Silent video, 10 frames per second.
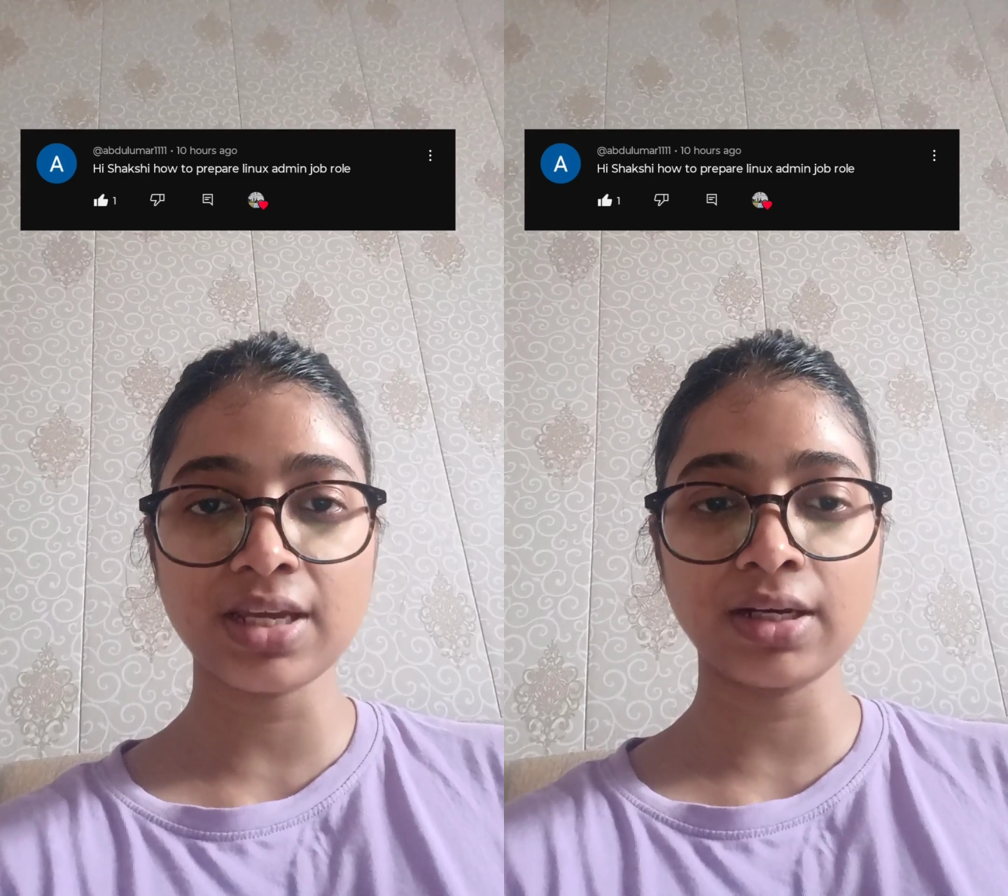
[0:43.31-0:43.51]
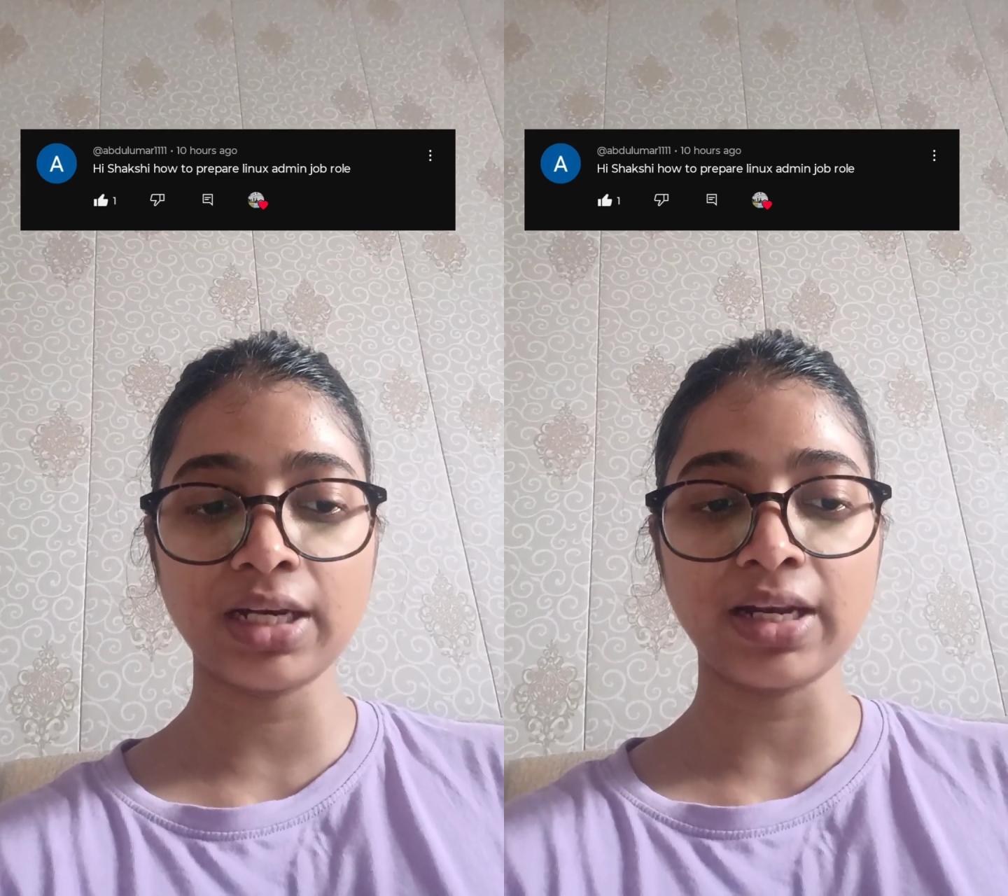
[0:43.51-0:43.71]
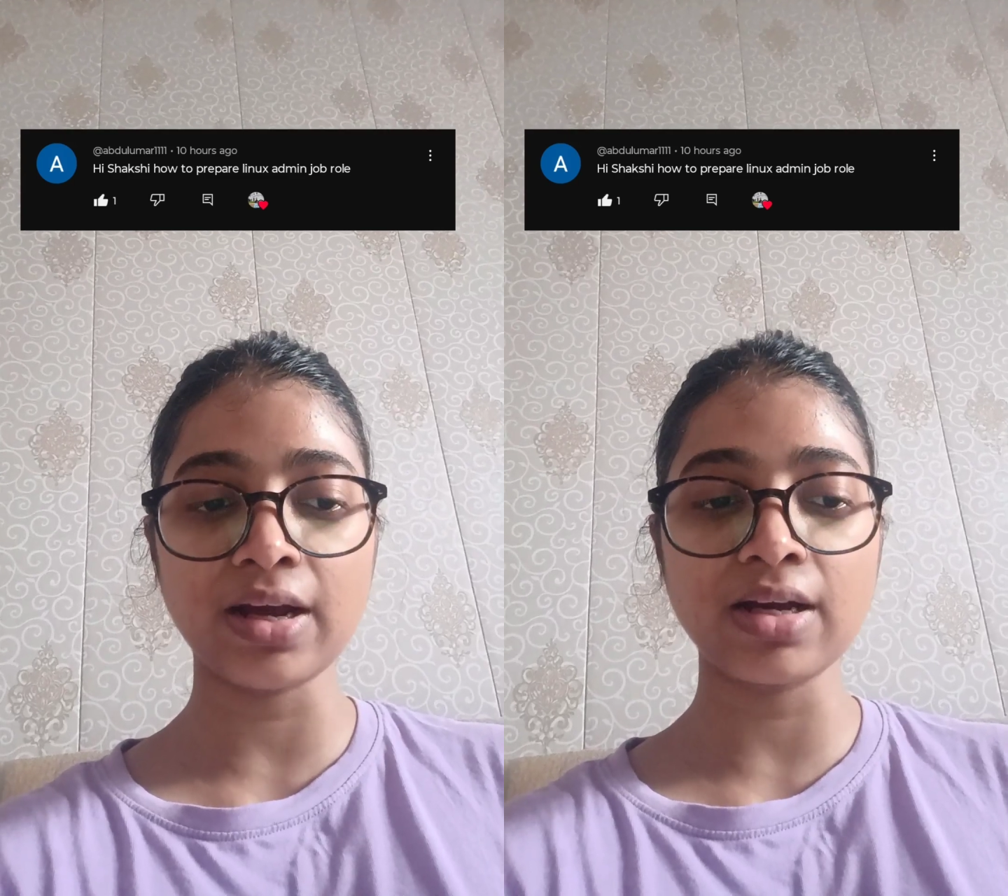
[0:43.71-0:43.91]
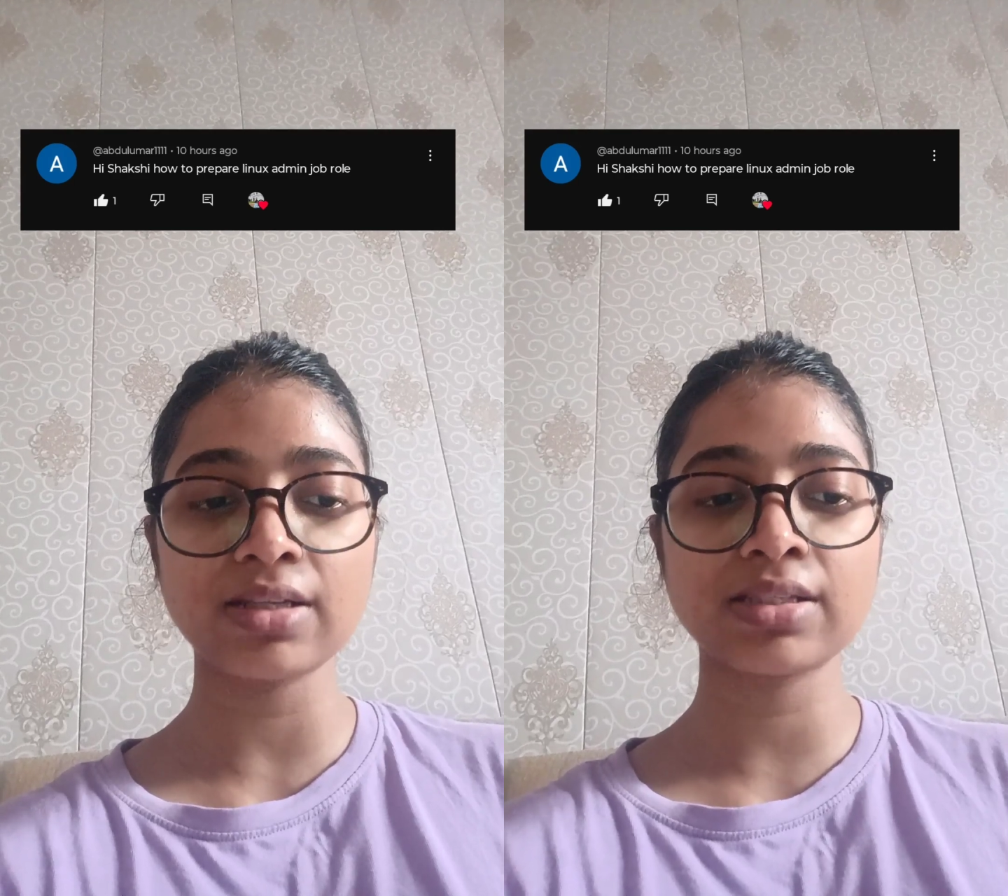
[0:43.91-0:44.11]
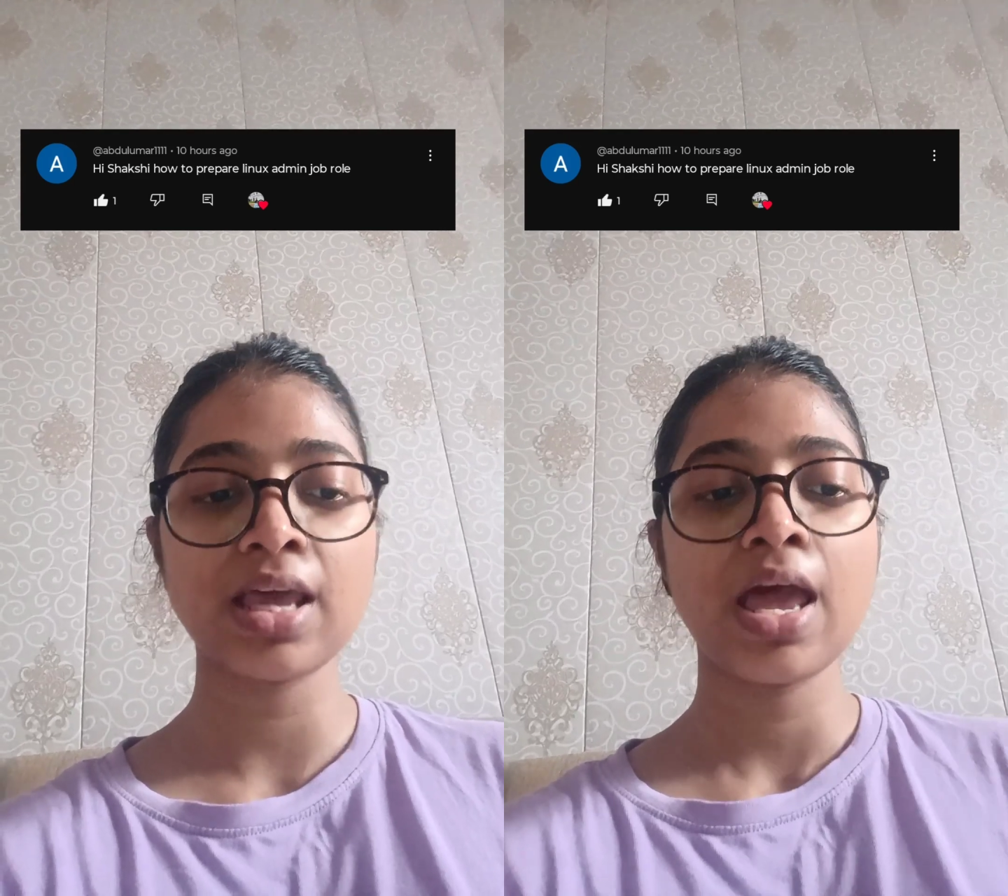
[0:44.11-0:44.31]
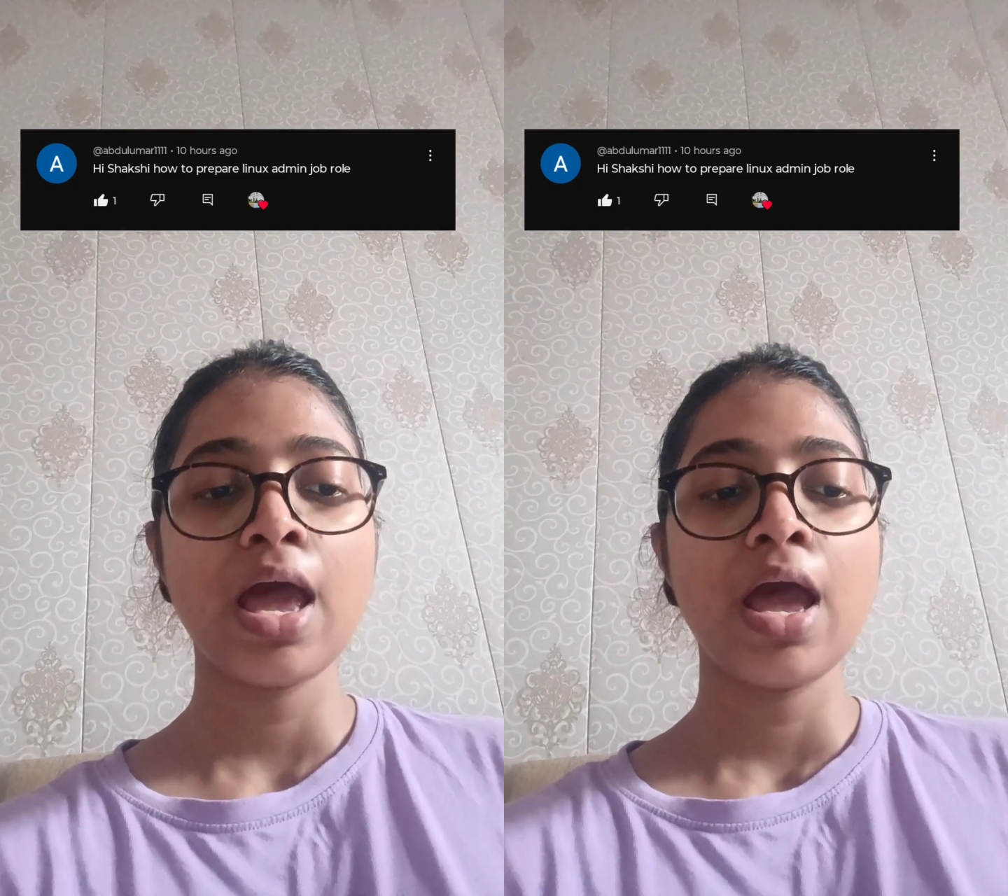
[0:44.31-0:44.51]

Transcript: in Linux,